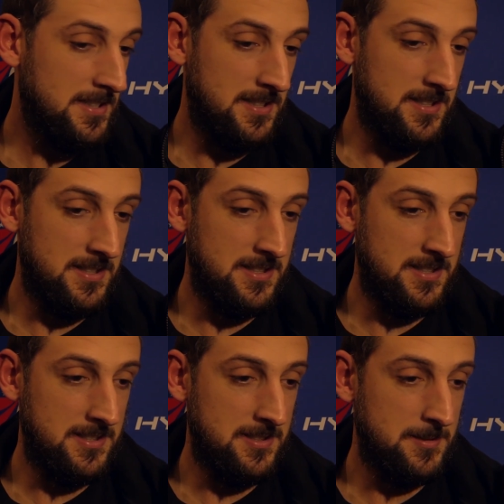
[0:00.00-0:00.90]

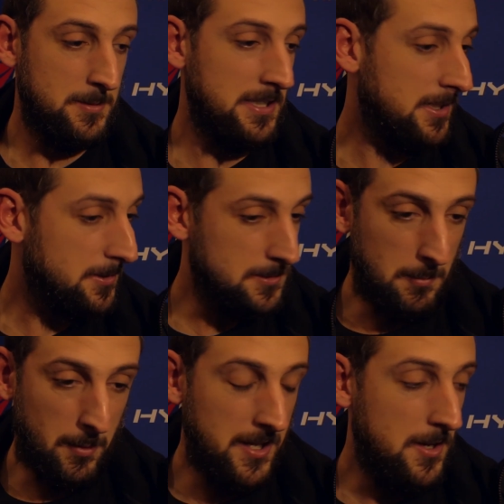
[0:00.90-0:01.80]
Uh, we're gonna go to
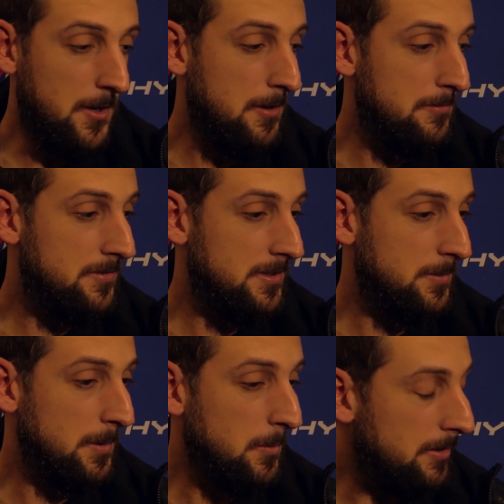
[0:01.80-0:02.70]
the playoff.
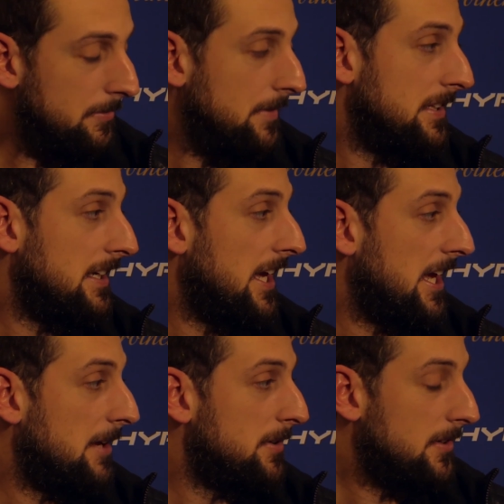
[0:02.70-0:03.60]
We won 50
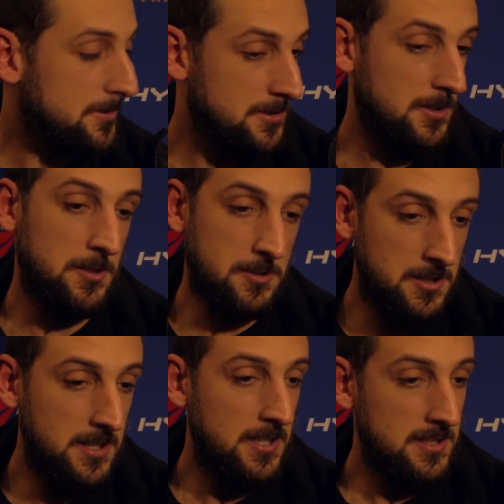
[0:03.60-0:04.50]
game, you know. So
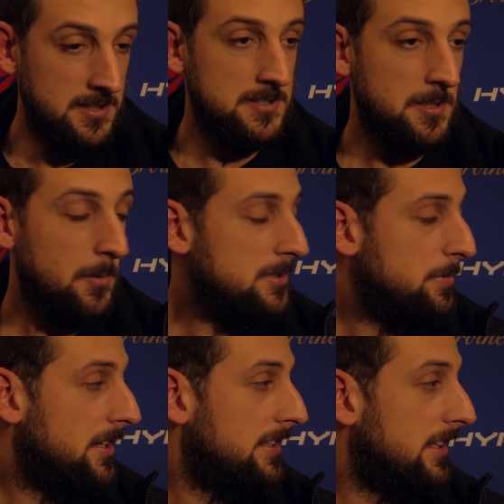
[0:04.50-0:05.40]
this is the right
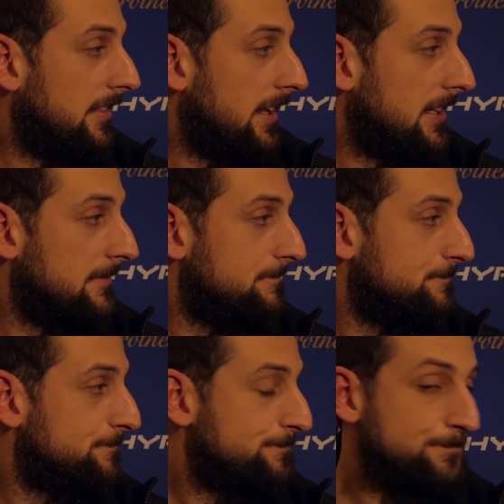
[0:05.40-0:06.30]
spirit, I think.
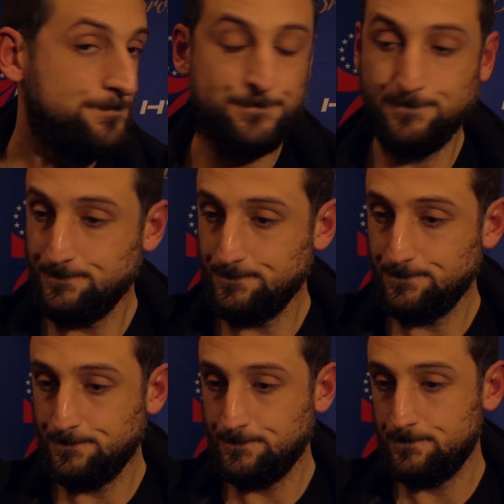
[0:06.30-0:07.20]
What do you think it says
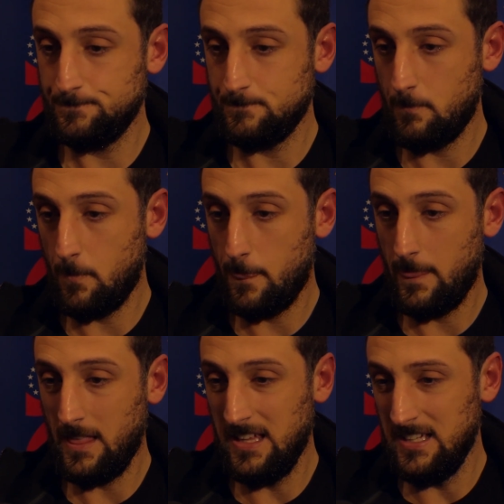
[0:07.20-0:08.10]
about the team that you guys have
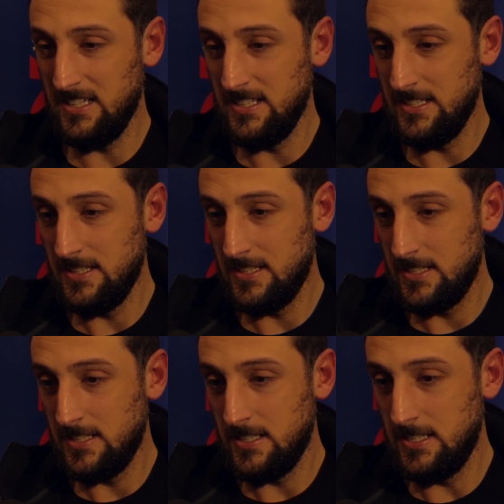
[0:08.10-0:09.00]
been able to win 50
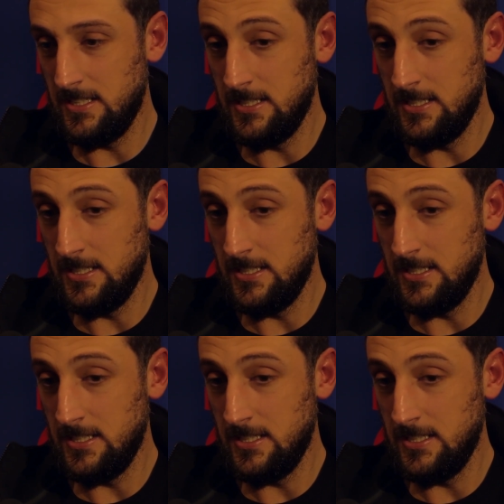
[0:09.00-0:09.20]
games?